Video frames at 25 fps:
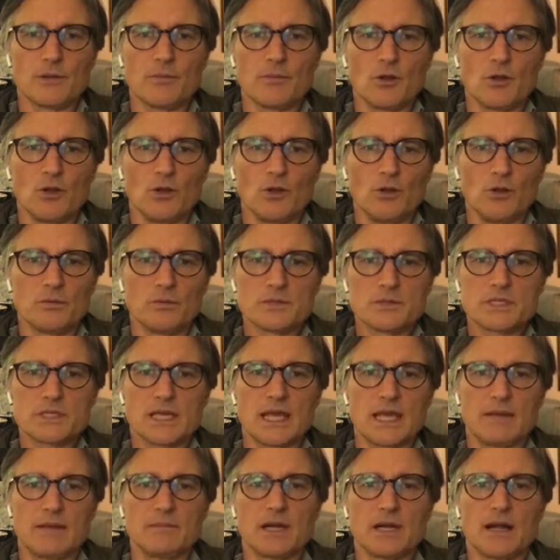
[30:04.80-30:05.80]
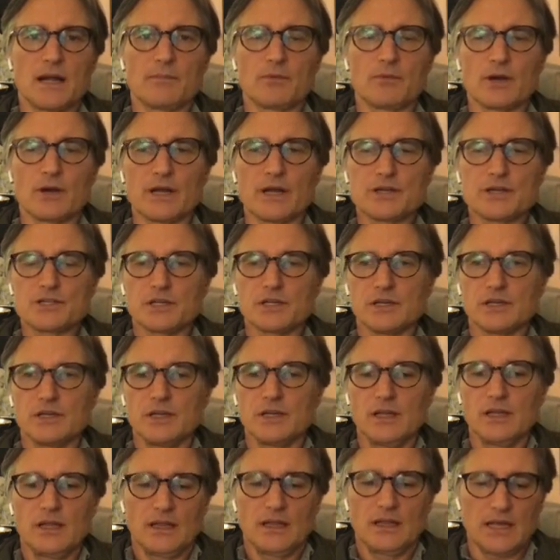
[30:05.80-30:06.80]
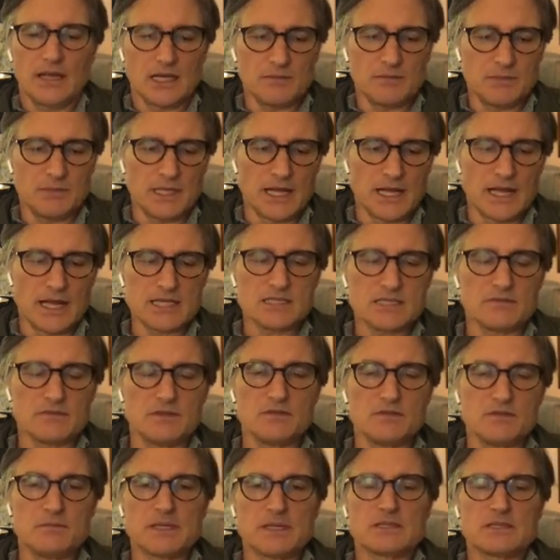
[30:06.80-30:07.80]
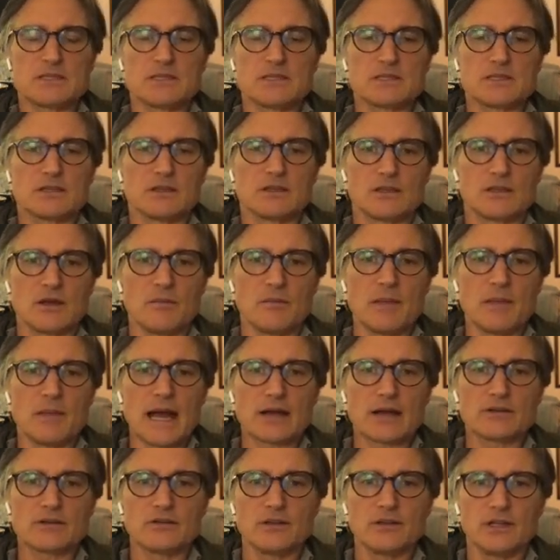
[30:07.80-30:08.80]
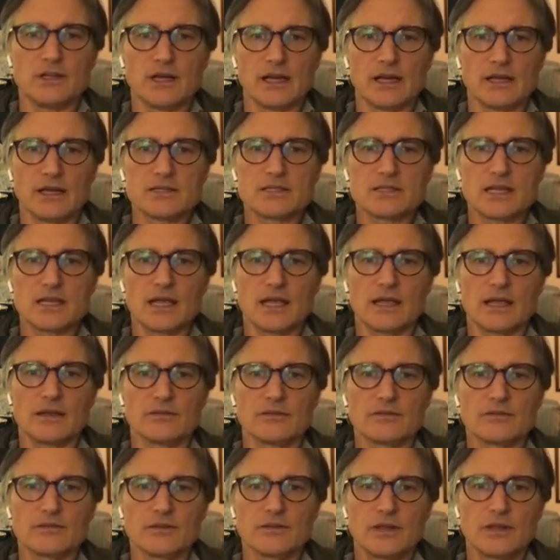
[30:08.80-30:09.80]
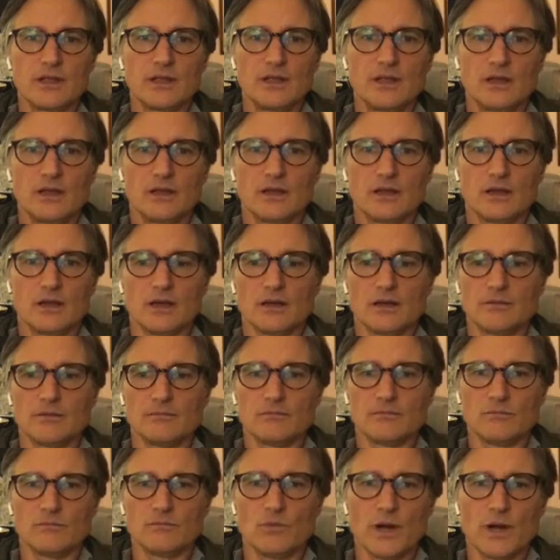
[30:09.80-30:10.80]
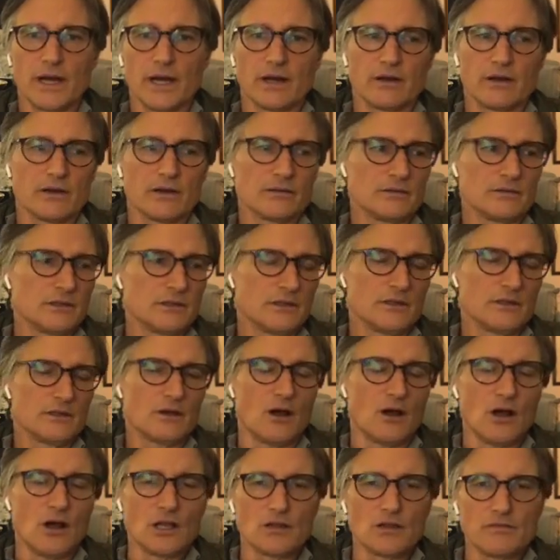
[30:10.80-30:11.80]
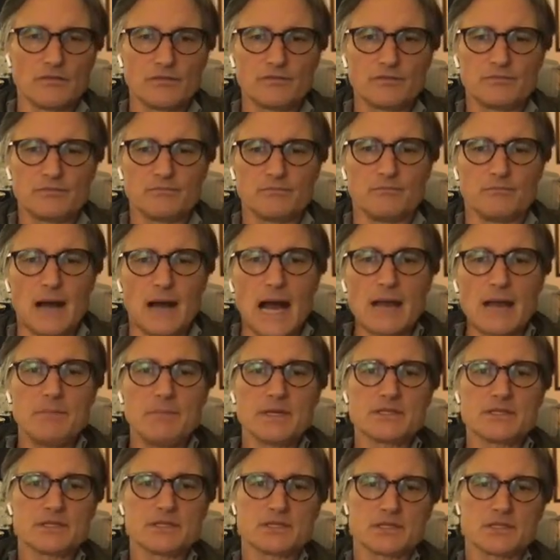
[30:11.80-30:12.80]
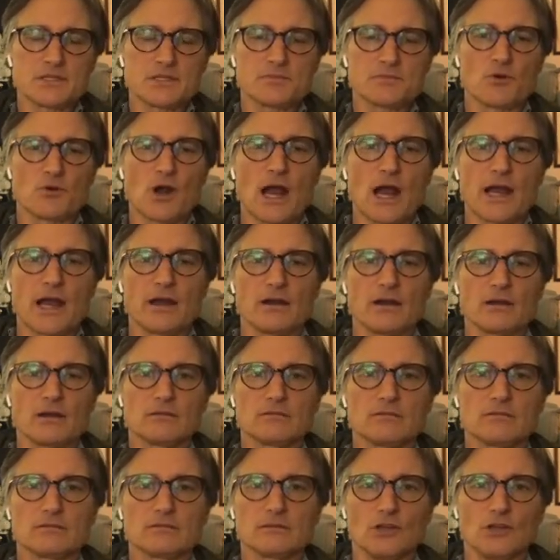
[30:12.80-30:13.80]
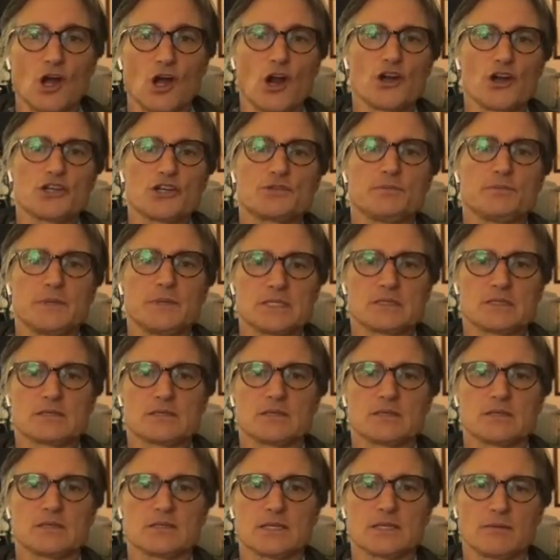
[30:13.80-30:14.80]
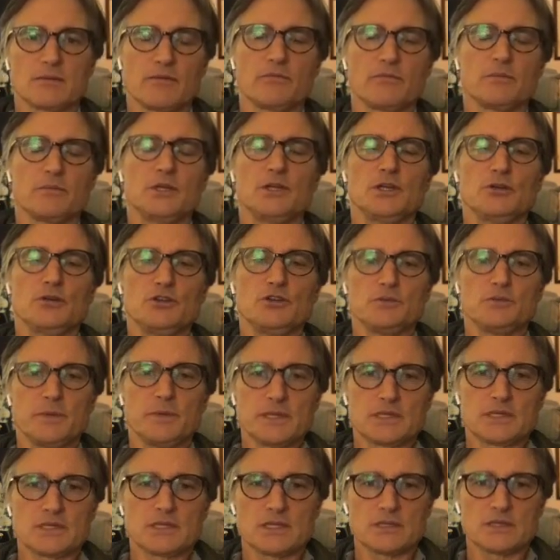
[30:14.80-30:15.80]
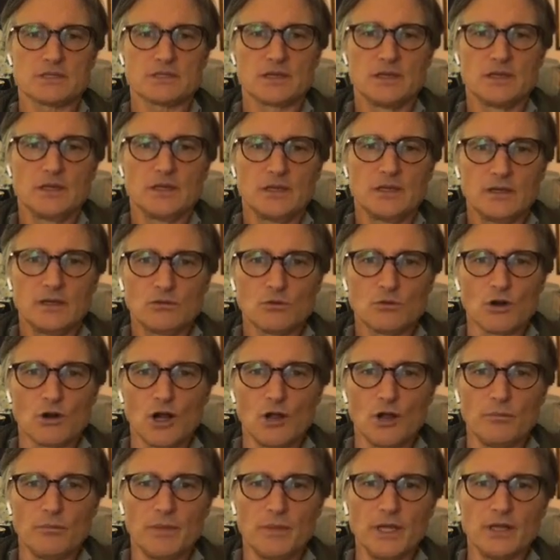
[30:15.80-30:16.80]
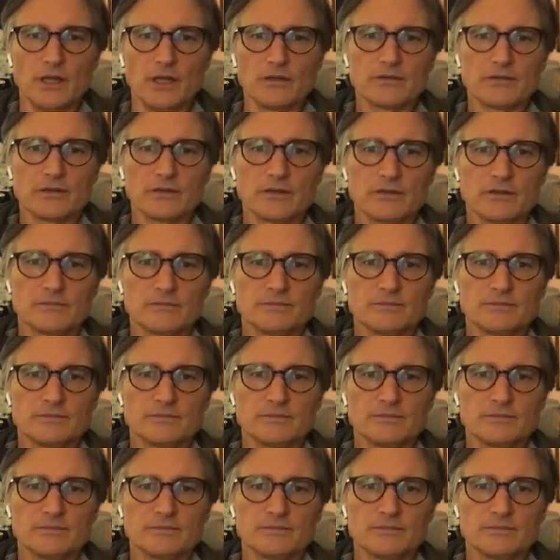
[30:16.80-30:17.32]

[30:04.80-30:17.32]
for Uphold was Cayman operation, and it'd be nice if these businesses could come back to the United States, um, where all of my businesses prior, large businesses, some of them huge businesses, were all built.